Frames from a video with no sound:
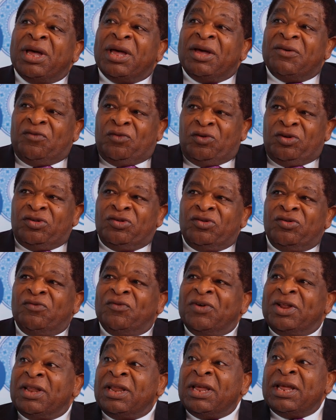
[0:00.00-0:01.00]
efforts
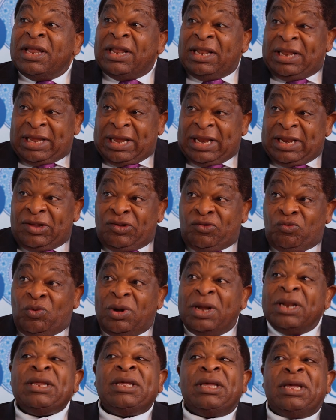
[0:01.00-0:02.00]
over this
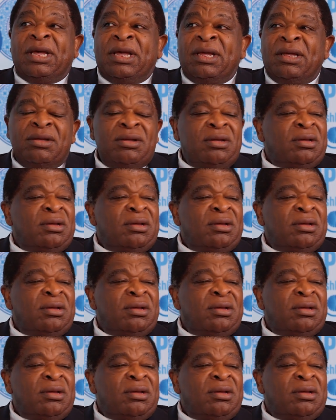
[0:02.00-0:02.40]
1 year.